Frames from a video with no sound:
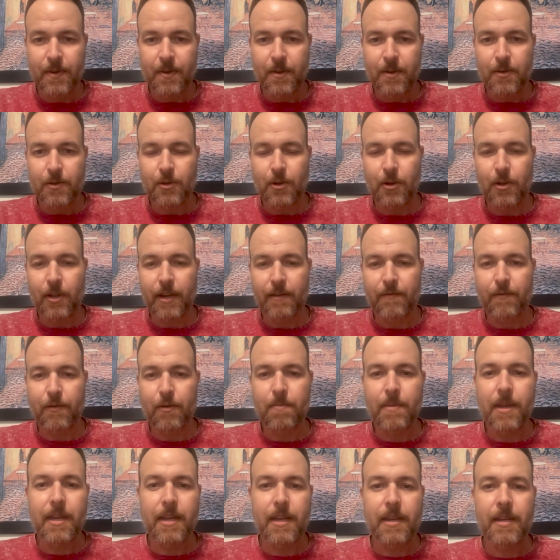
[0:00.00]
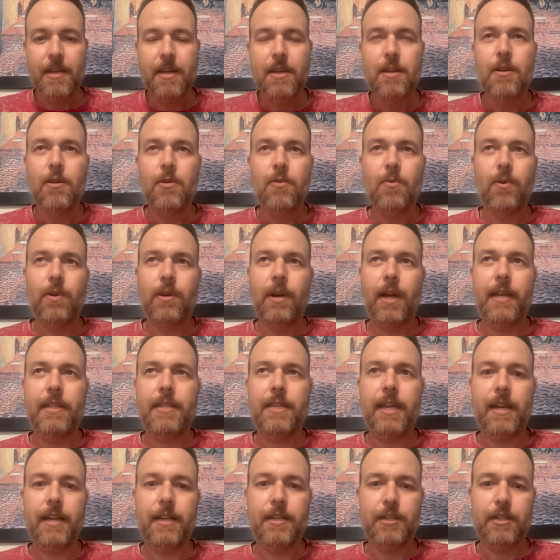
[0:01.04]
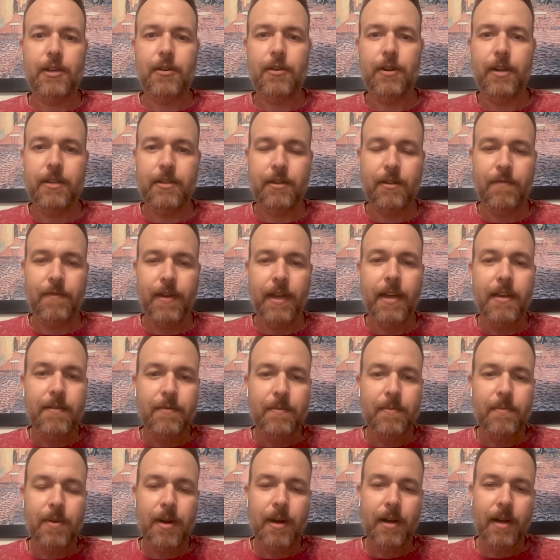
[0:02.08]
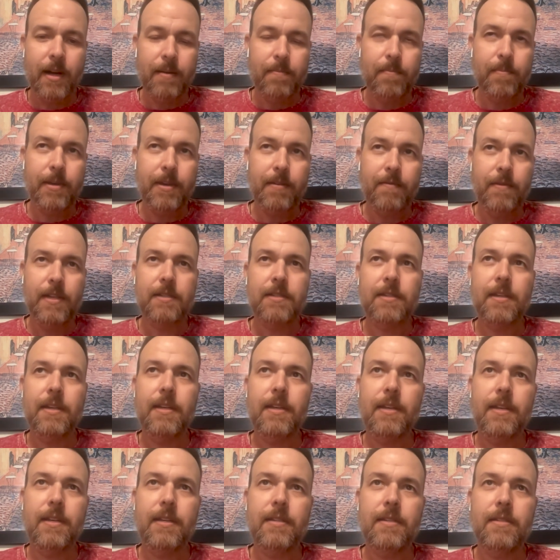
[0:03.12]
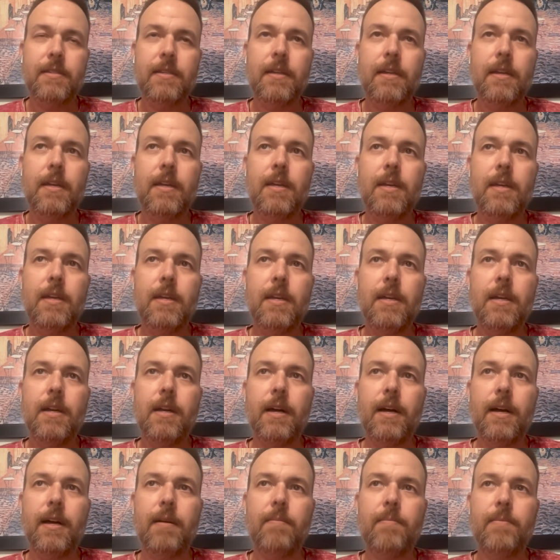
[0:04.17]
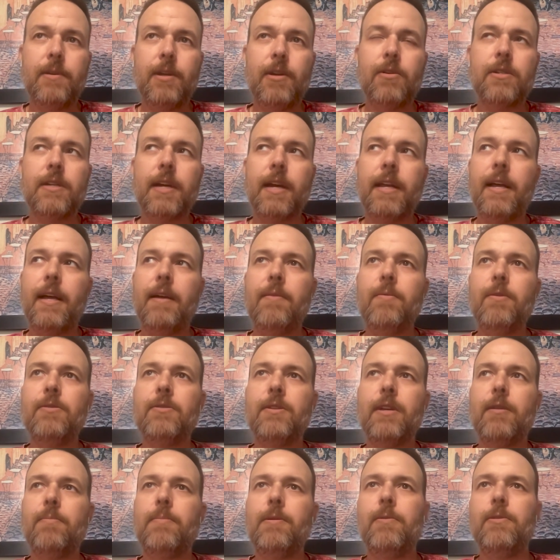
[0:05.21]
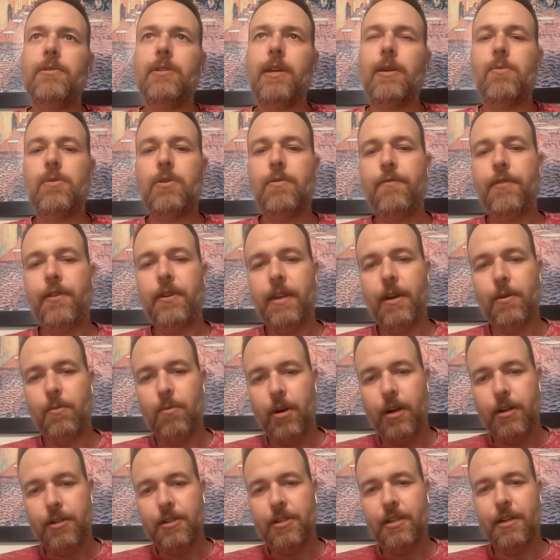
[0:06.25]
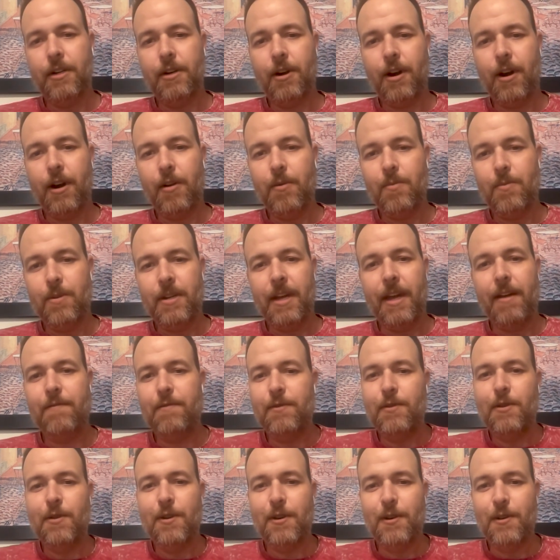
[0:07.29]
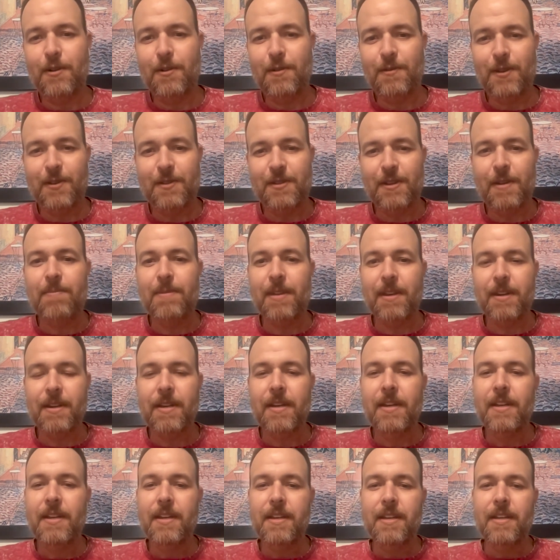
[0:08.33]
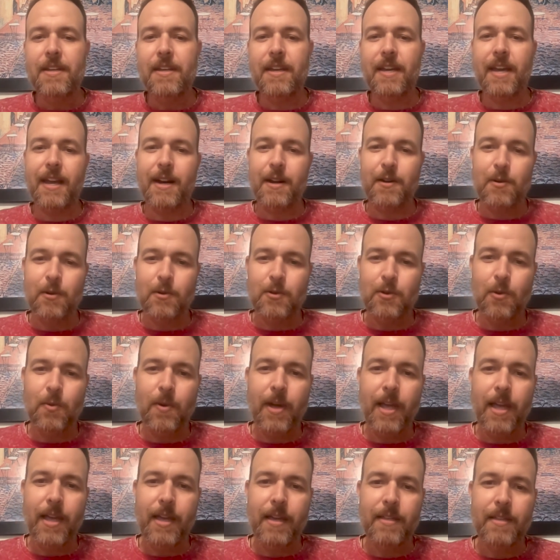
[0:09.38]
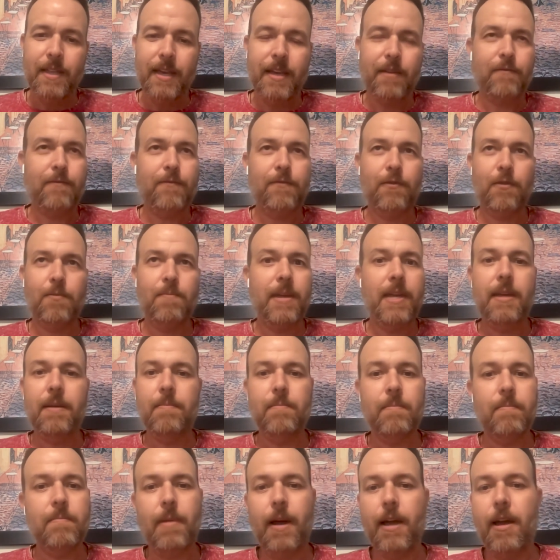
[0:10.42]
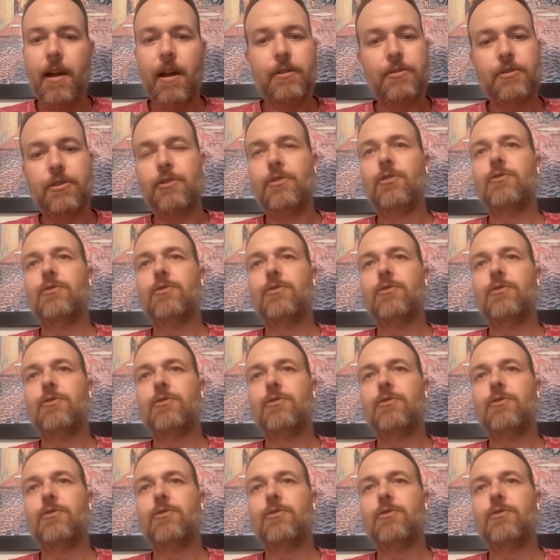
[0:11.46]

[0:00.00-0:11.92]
So like for me, when I take a series of a, uh, PVCs, um, you know, it's kind of I always tell people it's like when you feel that rush in your heart when you have nerves or something, it kind of goes away. Like for me, my heart just goes